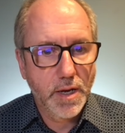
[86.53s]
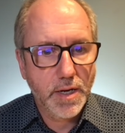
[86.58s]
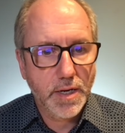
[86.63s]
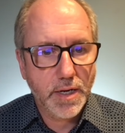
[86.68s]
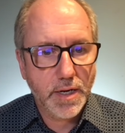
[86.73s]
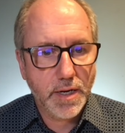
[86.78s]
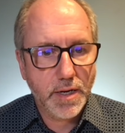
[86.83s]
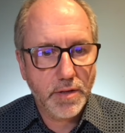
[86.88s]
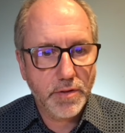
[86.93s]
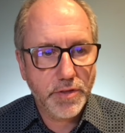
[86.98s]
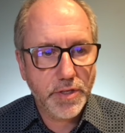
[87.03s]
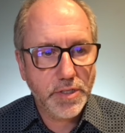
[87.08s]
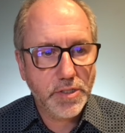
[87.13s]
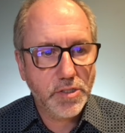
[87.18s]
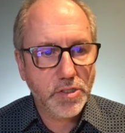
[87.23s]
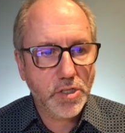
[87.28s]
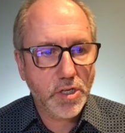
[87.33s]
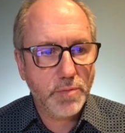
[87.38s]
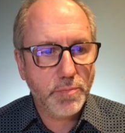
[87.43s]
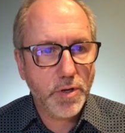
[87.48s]
Now this
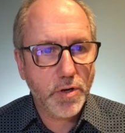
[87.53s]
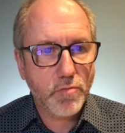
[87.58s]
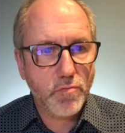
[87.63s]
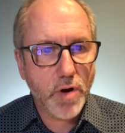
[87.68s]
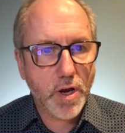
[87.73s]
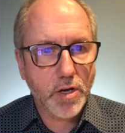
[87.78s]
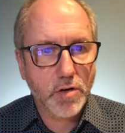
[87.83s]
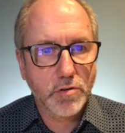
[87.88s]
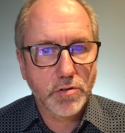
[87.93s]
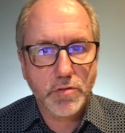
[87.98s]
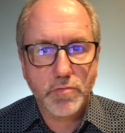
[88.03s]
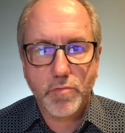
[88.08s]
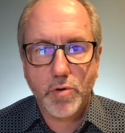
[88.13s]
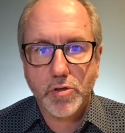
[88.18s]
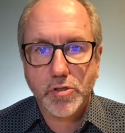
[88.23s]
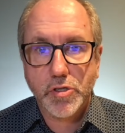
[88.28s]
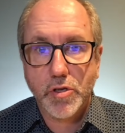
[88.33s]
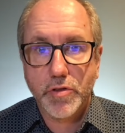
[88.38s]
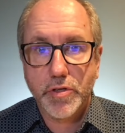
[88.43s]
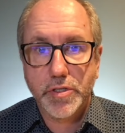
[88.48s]
is going to be a record of
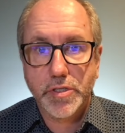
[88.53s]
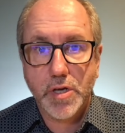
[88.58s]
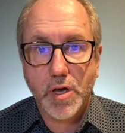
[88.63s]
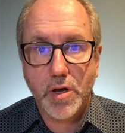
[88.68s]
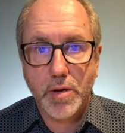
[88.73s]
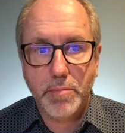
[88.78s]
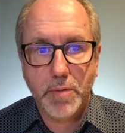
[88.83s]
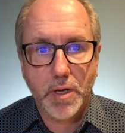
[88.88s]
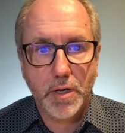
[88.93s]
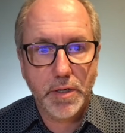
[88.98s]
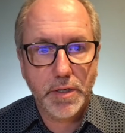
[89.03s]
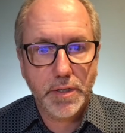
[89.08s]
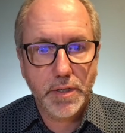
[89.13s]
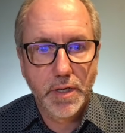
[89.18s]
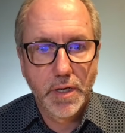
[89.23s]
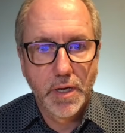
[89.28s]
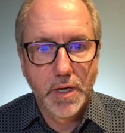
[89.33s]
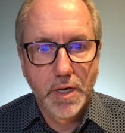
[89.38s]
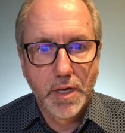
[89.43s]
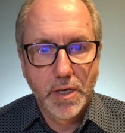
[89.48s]
what's on the timeline.
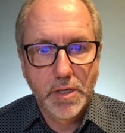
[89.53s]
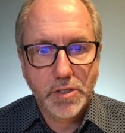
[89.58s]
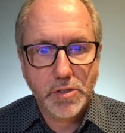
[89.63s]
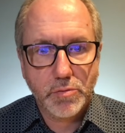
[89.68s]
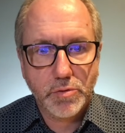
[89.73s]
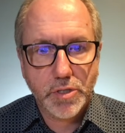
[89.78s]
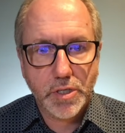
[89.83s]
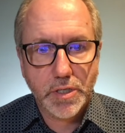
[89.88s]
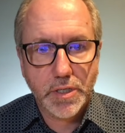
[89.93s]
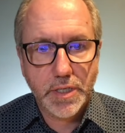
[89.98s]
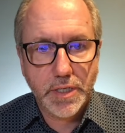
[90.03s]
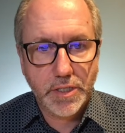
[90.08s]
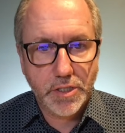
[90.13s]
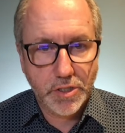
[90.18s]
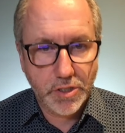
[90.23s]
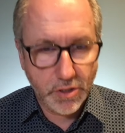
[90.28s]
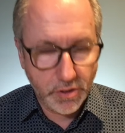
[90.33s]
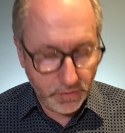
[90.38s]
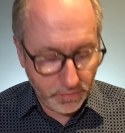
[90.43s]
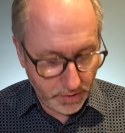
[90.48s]
So what I need to
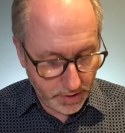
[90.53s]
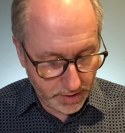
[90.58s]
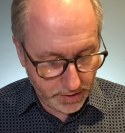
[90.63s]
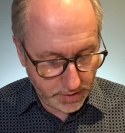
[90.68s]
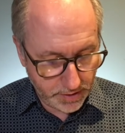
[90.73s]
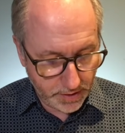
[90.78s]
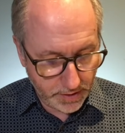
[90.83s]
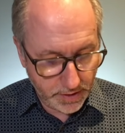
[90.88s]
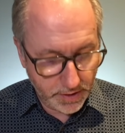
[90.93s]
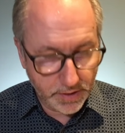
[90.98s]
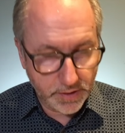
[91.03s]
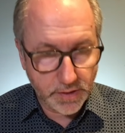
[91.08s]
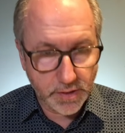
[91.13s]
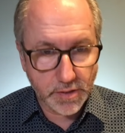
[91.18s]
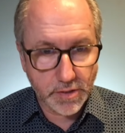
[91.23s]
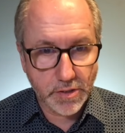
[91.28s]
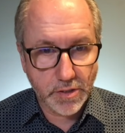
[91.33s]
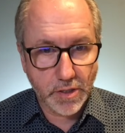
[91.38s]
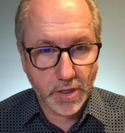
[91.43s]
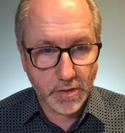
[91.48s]
do is I need to
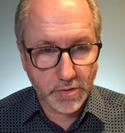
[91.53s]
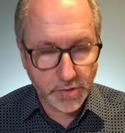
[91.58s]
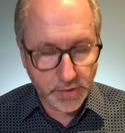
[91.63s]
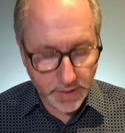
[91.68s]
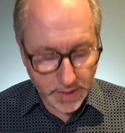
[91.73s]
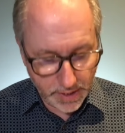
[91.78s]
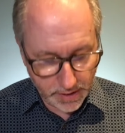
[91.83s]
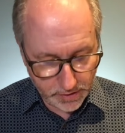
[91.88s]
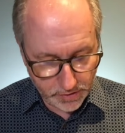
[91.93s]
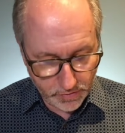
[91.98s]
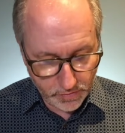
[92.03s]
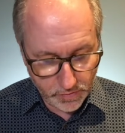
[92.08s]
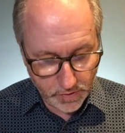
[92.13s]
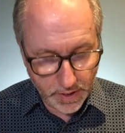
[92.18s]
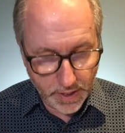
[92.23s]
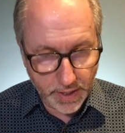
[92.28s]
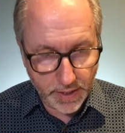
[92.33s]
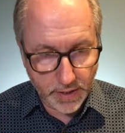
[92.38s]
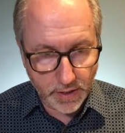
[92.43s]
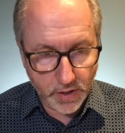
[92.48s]
go Select All
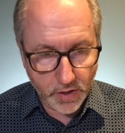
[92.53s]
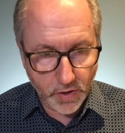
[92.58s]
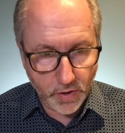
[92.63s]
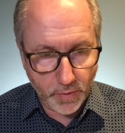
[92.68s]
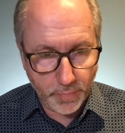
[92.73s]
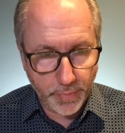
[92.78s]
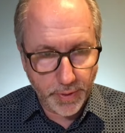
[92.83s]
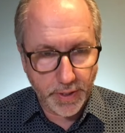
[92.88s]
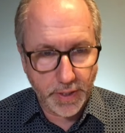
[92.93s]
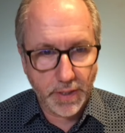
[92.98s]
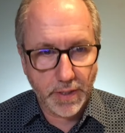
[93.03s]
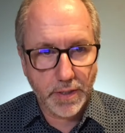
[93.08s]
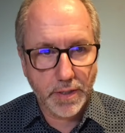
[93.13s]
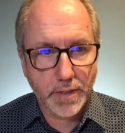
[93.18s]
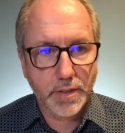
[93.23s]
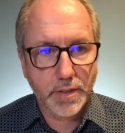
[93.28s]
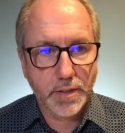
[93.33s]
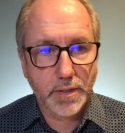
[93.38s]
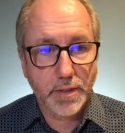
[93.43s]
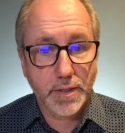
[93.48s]
and Copy.
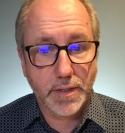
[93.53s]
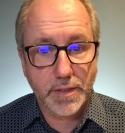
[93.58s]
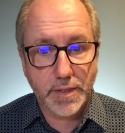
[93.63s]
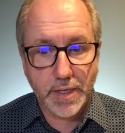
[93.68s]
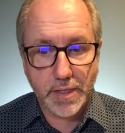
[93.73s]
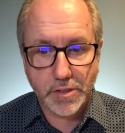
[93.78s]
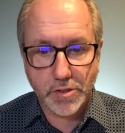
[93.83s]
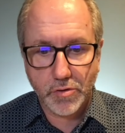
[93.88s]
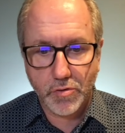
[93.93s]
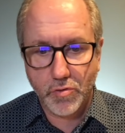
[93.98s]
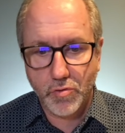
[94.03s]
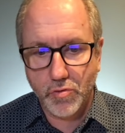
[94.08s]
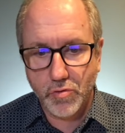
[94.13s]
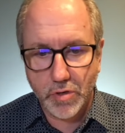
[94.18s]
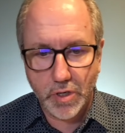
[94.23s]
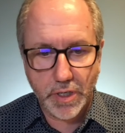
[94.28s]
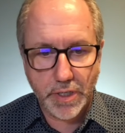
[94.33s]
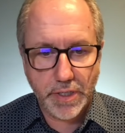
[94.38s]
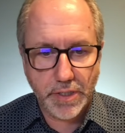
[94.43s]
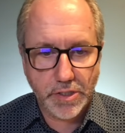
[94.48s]
And that's all
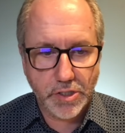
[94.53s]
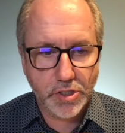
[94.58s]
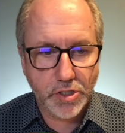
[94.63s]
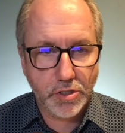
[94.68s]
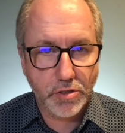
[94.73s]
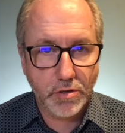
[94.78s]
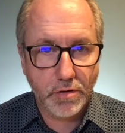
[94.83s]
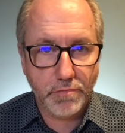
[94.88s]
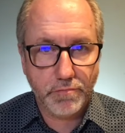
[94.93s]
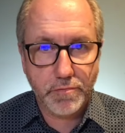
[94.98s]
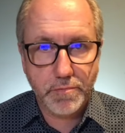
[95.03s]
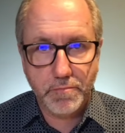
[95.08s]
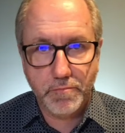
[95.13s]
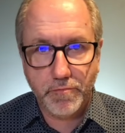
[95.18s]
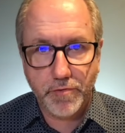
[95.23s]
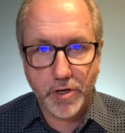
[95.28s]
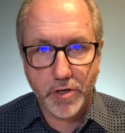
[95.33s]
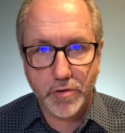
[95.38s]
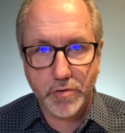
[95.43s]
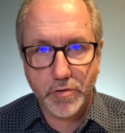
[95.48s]
I need to do from Final